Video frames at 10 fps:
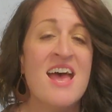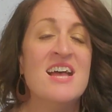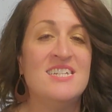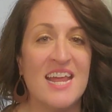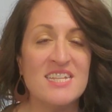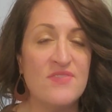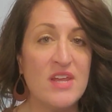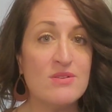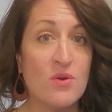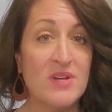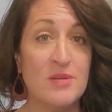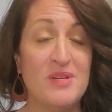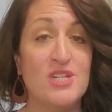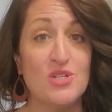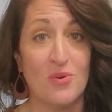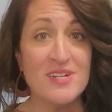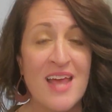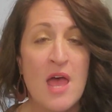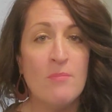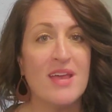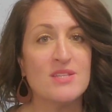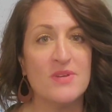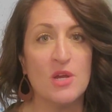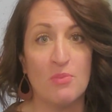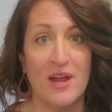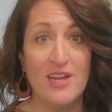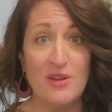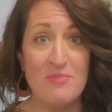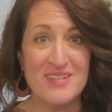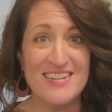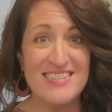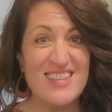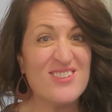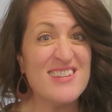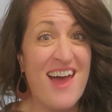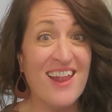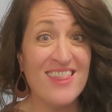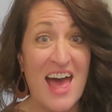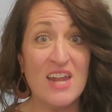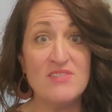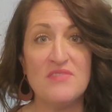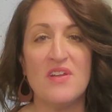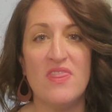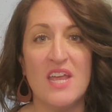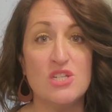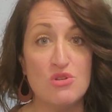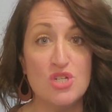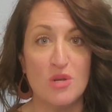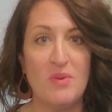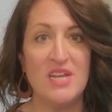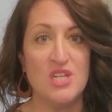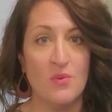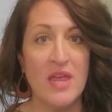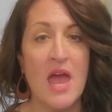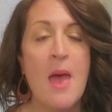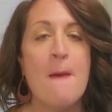Today's video is going to be short because when you're brand new to business, there's not a lot of different things you should be doing,